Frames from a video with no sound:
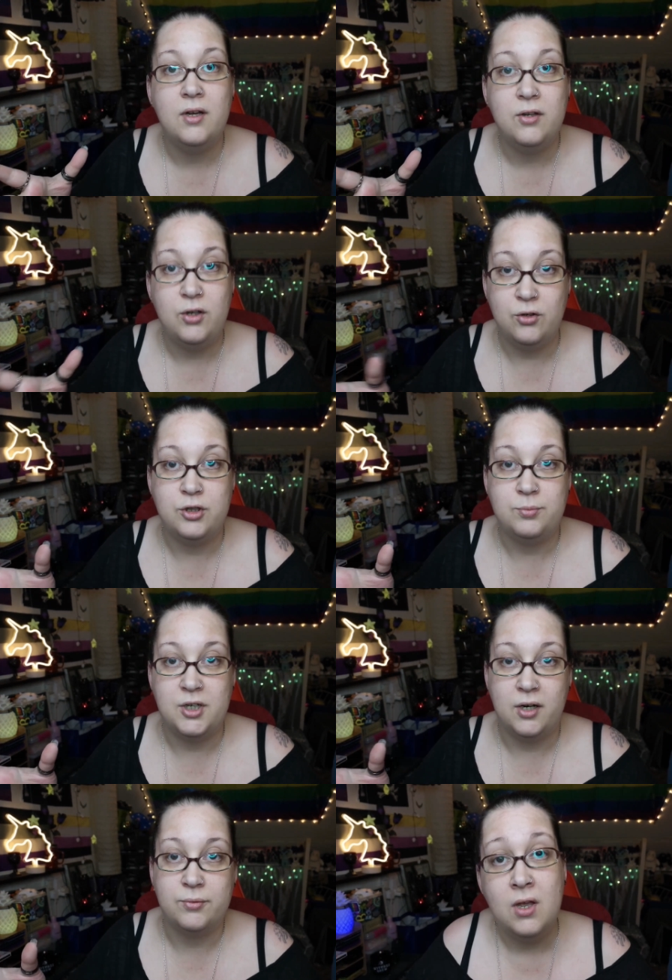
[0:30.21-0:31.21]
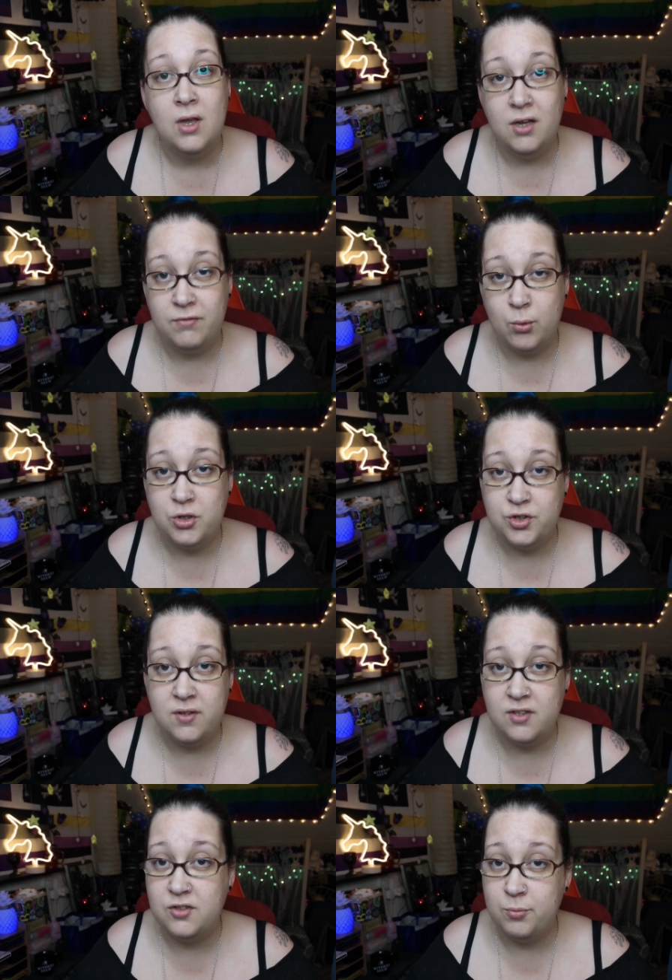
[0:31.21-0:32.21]
YouTube channel. If you're watching
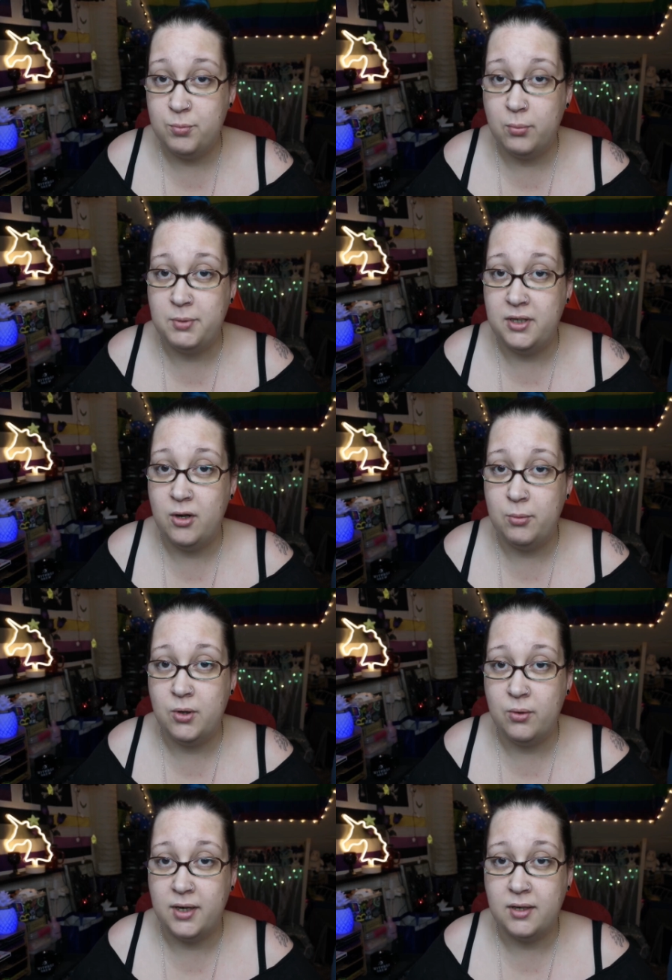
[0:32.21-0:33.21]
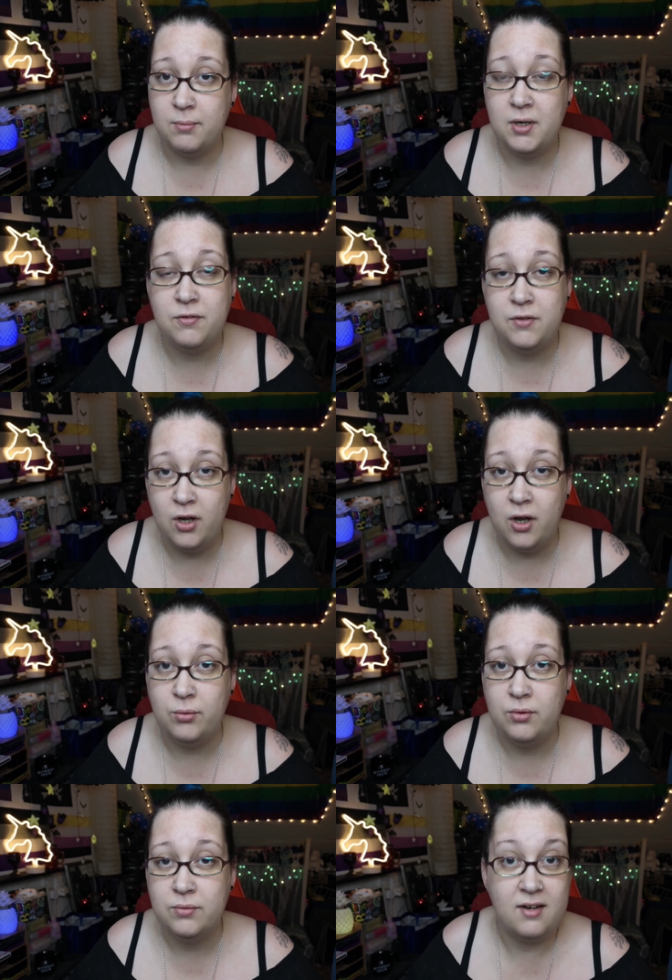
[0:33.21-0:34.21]
this, you probably know me already, but if you
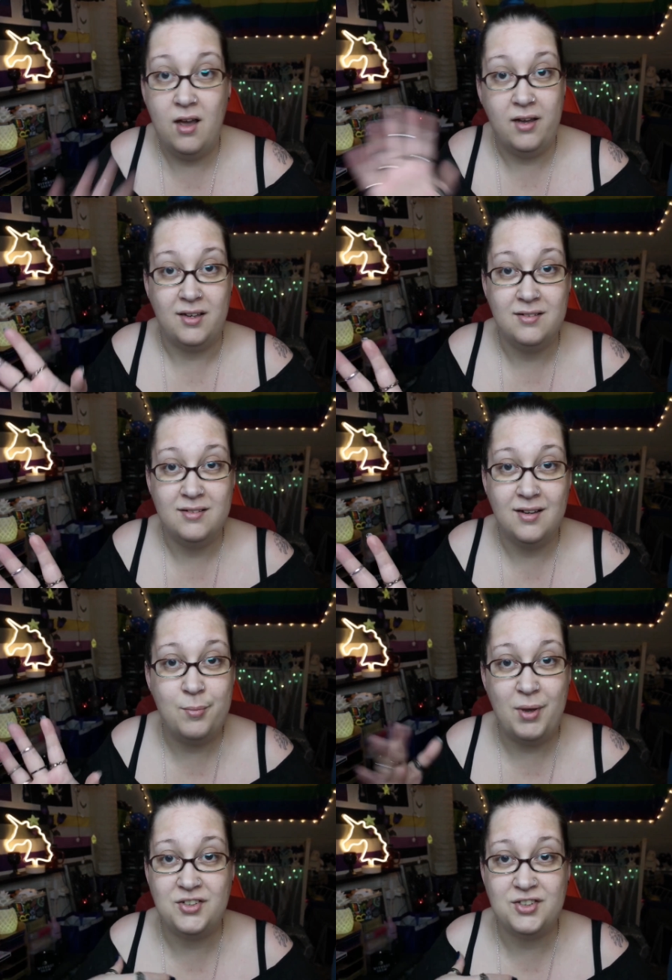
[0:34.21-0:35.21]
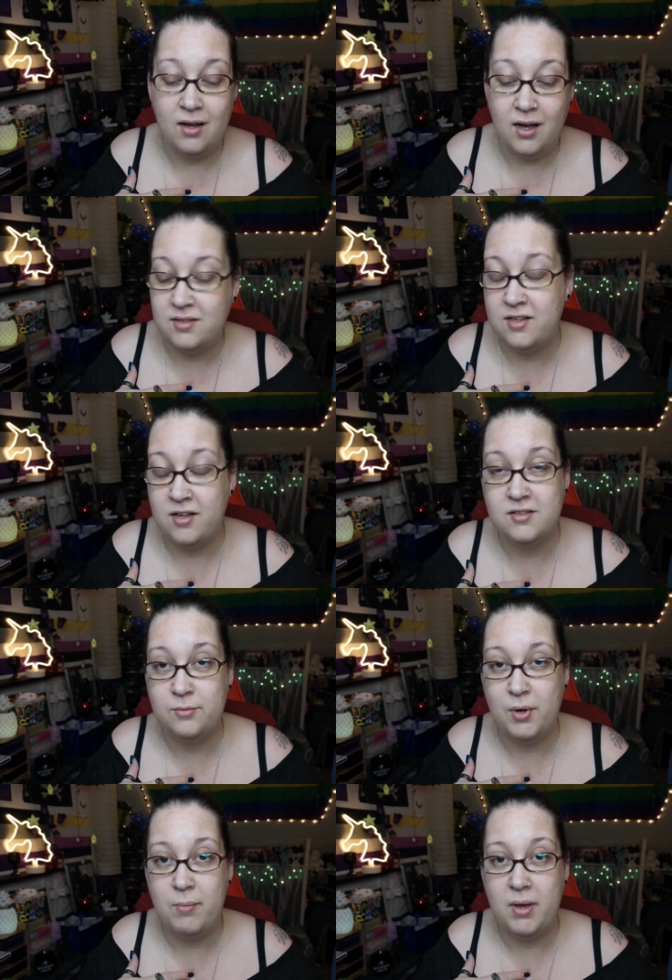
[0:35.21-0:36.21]
don't, hi, I'm AJ. I started
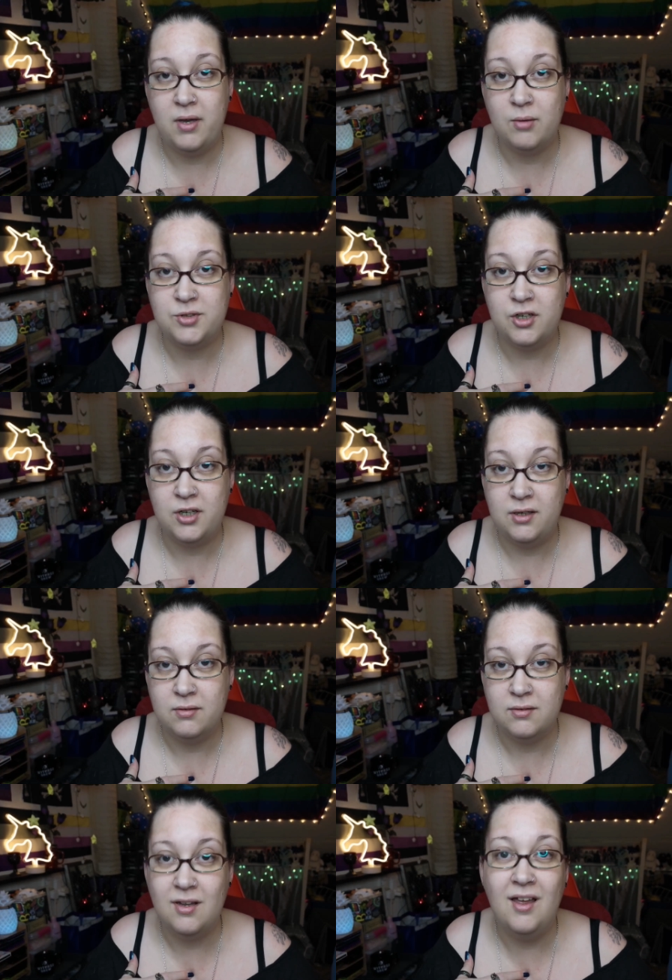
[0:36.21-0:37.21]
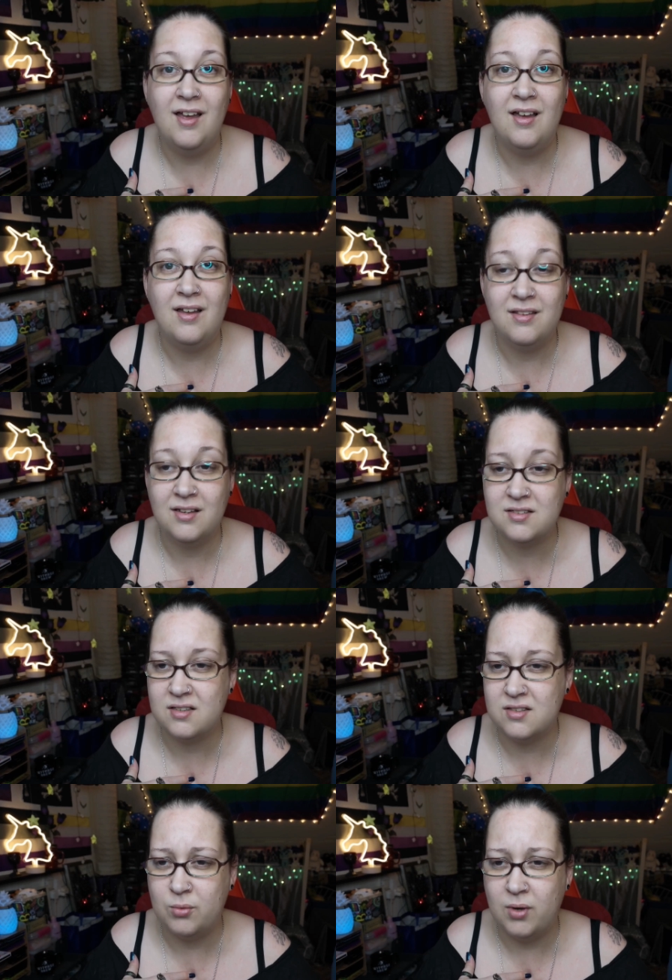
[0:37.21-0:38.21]
my makeup journey. That
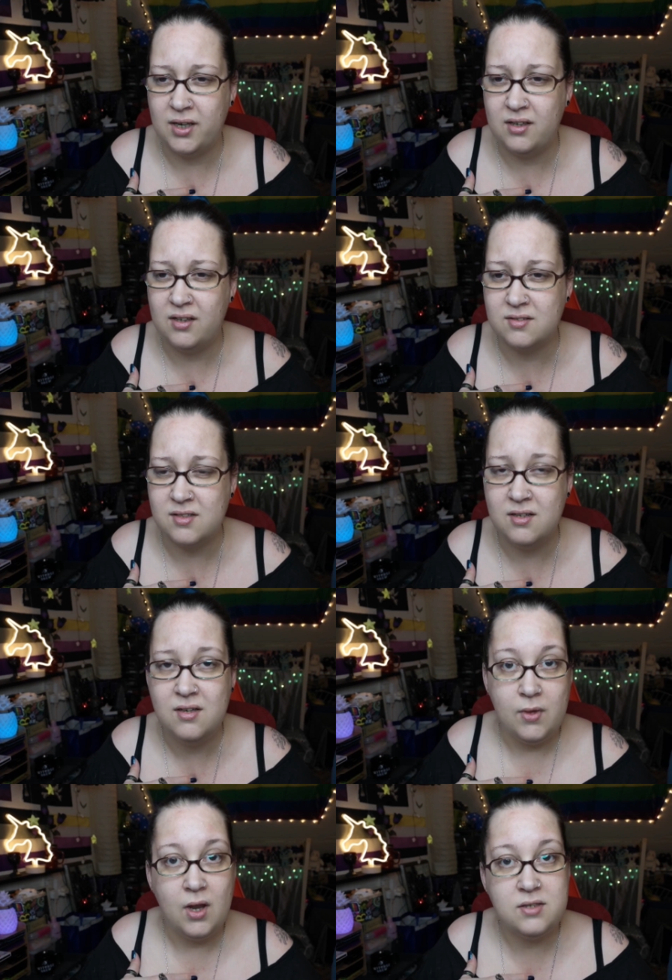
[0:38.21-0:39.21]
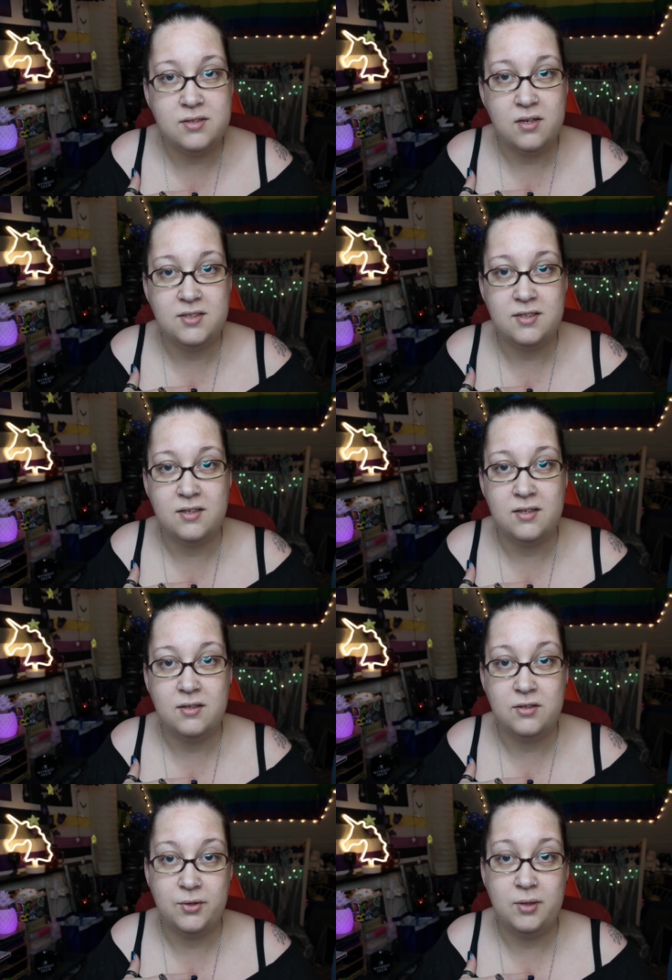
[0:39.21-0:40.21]
sounds so wanky, doesn't it? I started
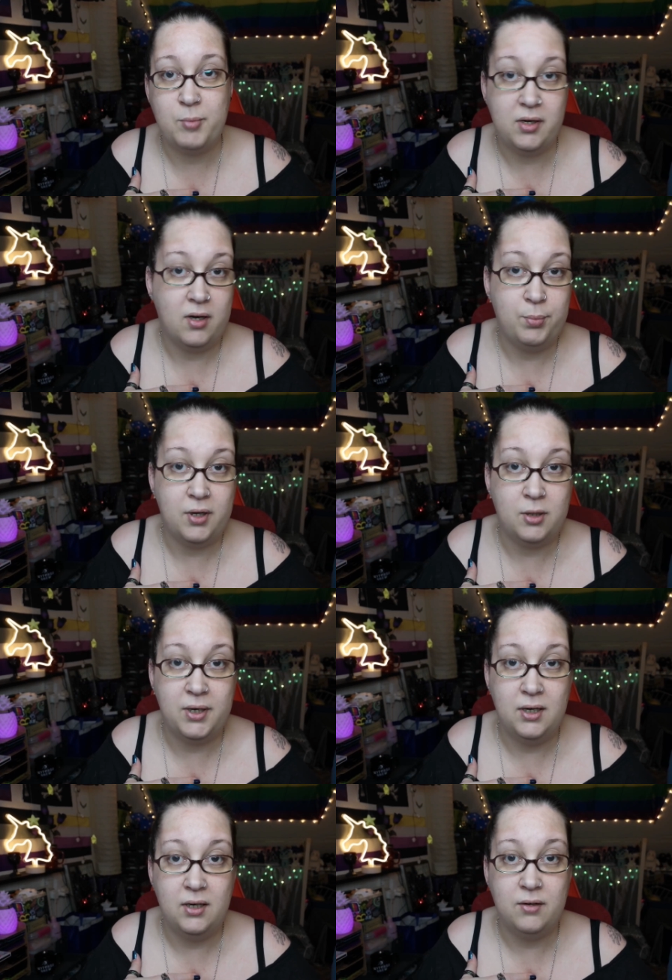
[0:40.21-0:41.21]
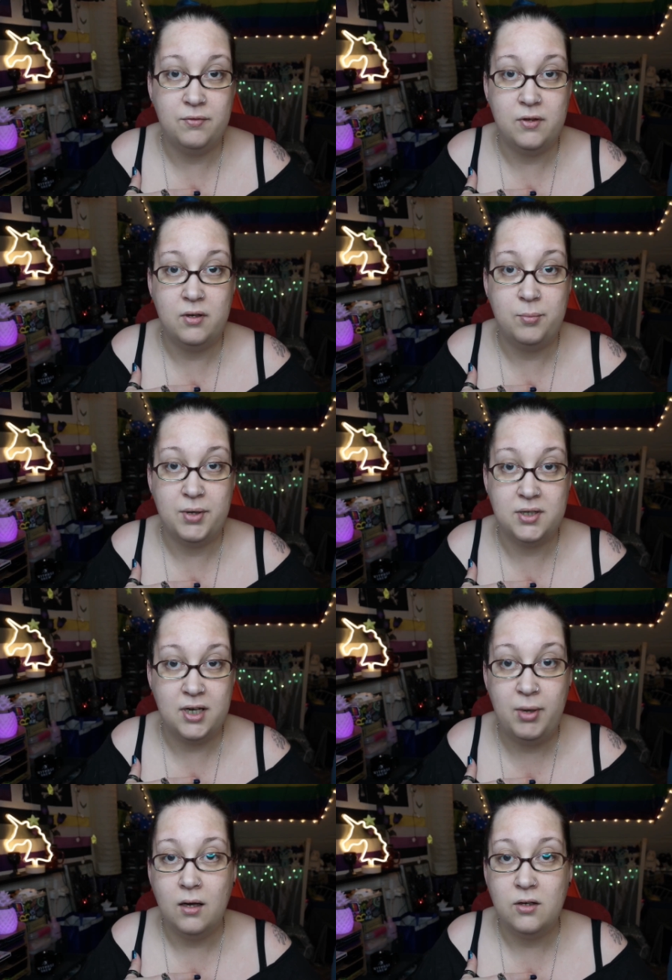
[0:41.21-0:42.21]
doing makeup at the beginning of the
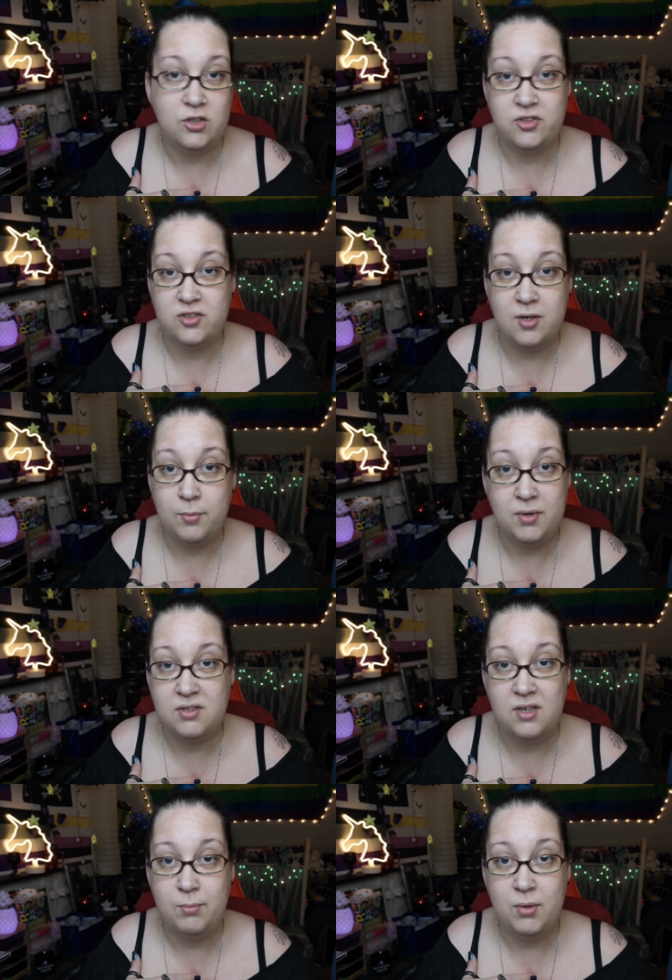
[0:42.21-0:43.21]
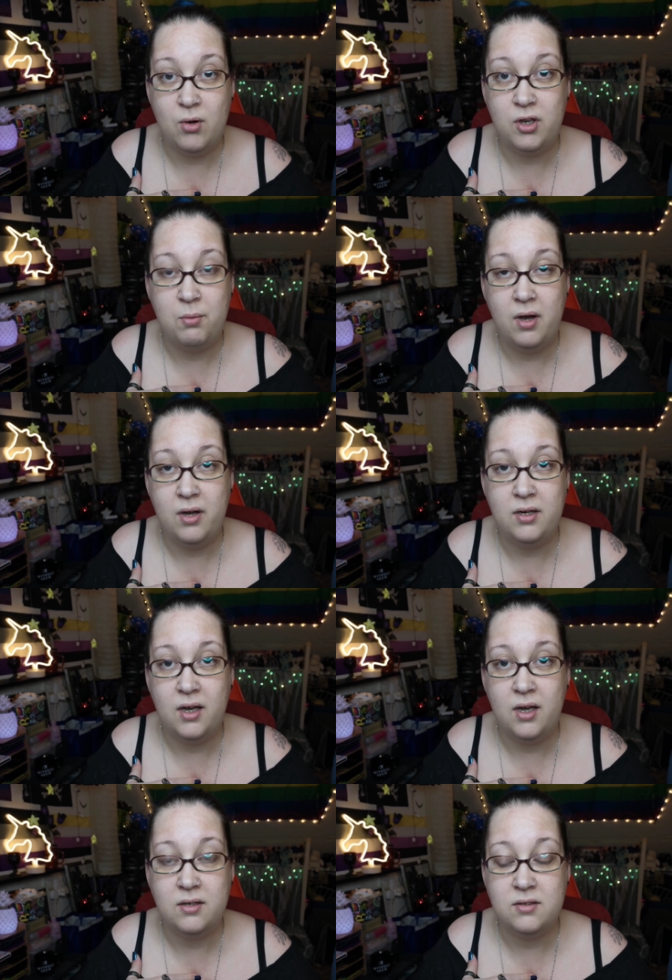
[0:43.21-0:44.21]
pandemic, just as something to keep me occupied,
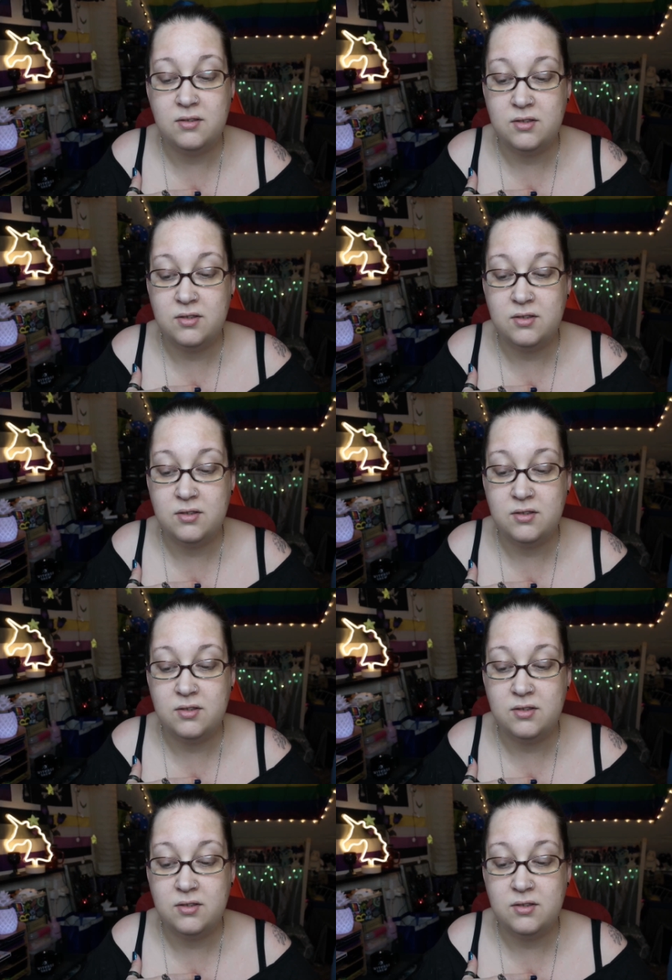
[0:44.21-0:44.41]
and